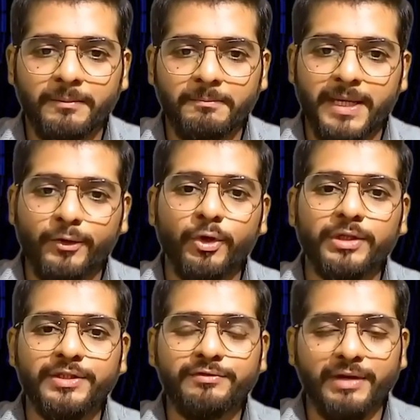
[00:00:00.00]
make
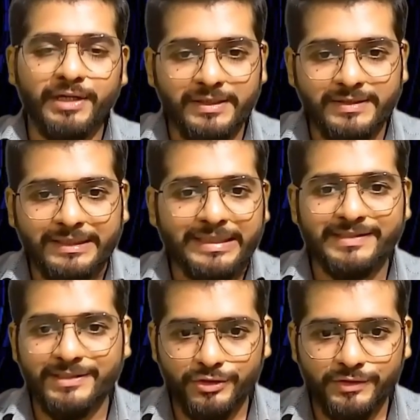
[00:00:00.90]
all the strategic
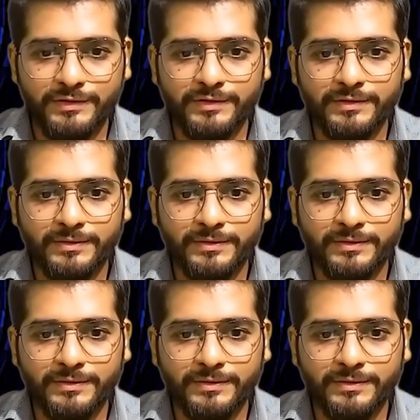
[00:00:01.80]
decisions